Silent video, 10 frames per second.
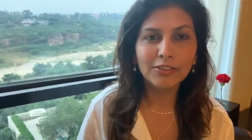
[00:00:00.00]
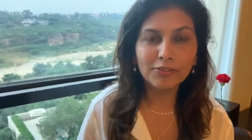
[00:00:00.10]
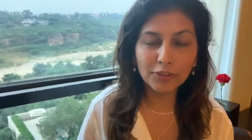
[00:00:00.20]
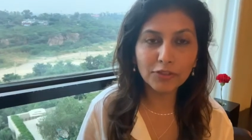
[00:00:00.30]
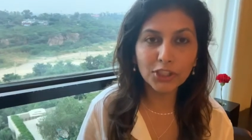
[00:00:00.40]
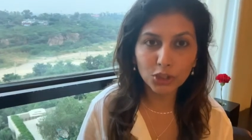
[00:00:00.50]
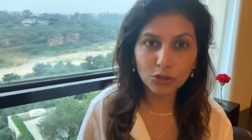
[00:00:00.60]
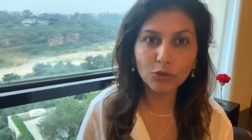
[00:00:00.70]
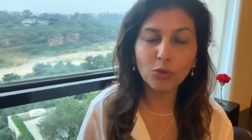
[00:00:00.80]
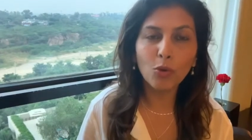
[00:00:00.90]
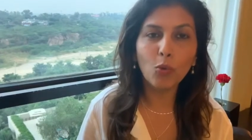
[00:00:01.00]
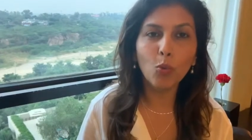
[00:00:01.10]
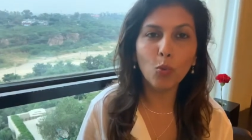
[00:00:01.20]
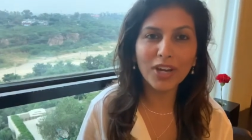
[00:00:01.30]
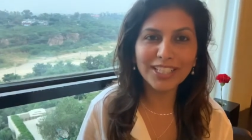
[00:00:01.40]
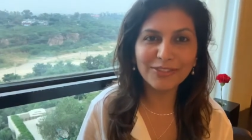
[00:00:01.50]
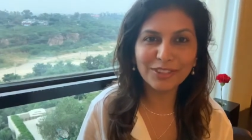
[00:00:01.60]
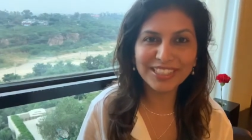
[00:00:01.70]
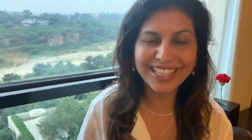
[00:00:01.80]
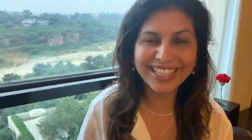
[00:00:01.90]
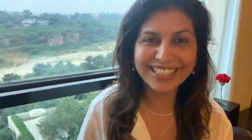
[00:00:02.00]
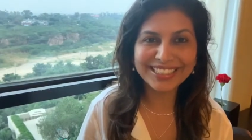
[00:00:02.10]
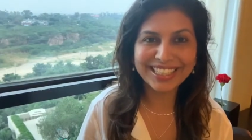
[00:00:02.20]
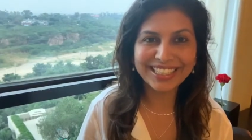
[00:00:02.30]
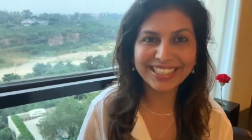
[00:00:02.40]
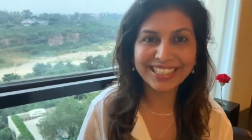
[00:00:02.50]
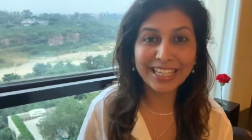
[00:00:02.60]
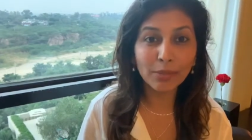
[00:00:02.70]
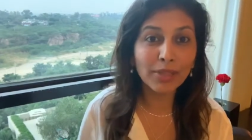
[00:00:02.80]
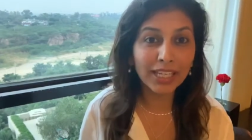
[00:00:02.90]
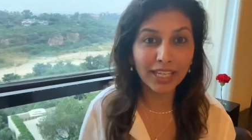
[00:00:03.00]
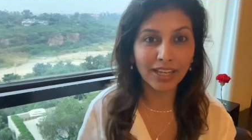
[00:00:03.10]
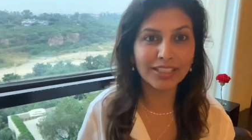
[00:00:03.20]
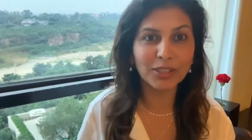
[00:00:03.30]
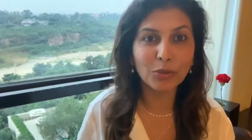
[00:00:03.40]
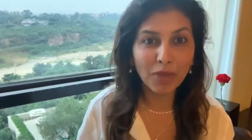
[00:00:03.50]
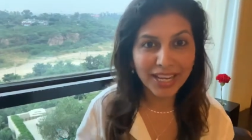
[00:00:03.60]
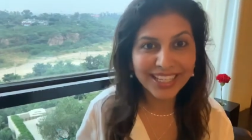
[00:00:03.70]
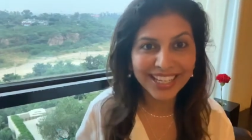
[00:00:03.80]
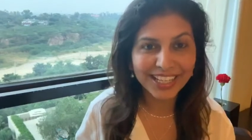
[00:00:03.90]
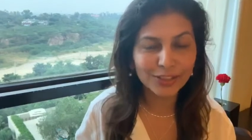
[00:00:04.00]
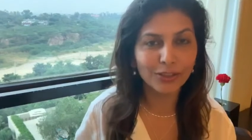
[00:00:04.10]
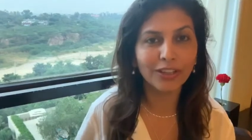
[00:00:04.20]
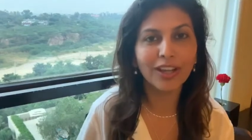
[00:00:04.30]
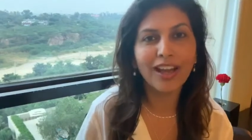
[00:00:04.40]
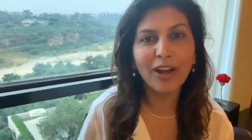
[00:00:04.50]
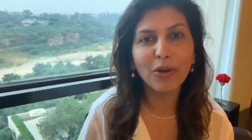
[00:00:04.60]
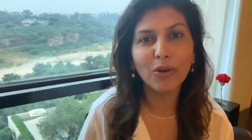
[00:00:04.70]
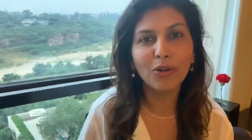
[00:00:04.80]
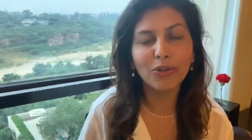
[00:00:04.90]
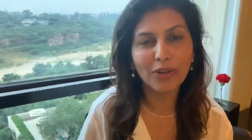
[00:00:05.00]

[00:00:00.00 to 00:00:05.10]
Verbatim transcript: 52 wonderful days in enabling us and reminding us on how,